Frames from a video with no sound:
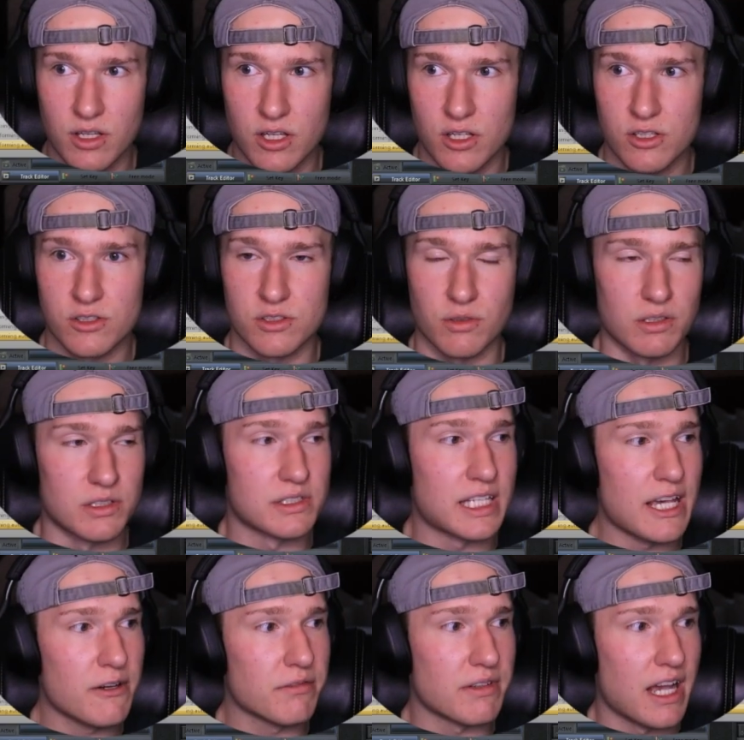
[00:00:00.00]
So our
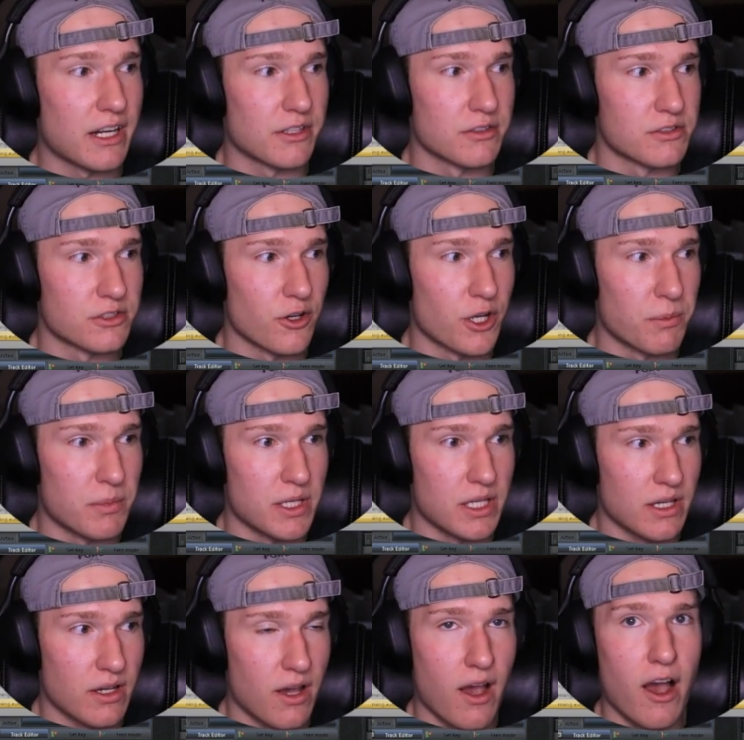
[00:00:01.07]
scale factor is going to be
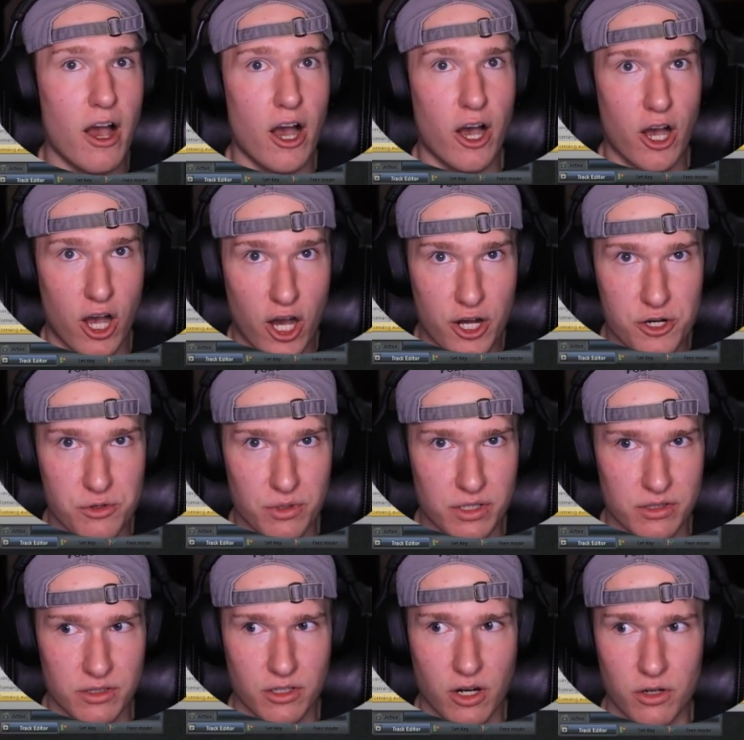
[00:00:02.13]
100 in
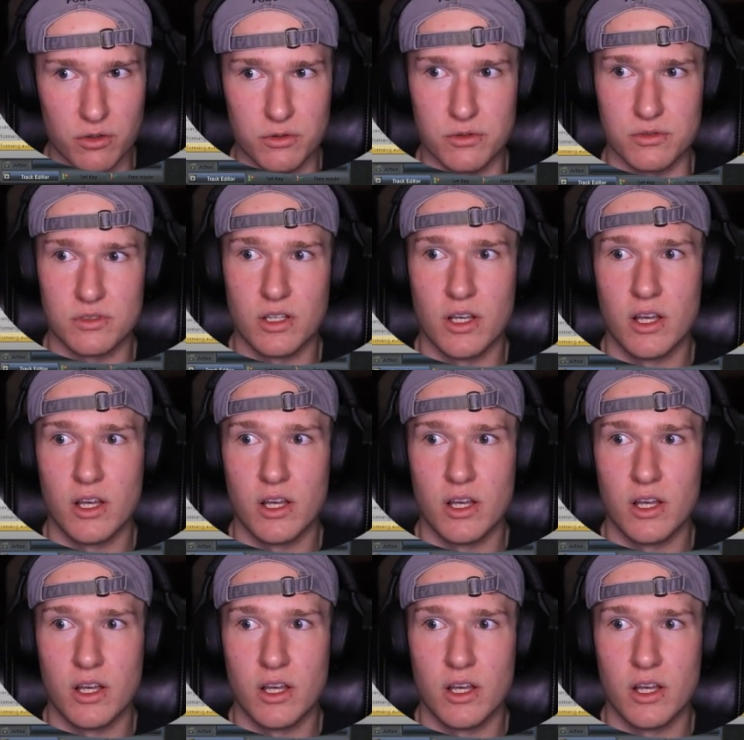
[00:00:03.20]
the carcals.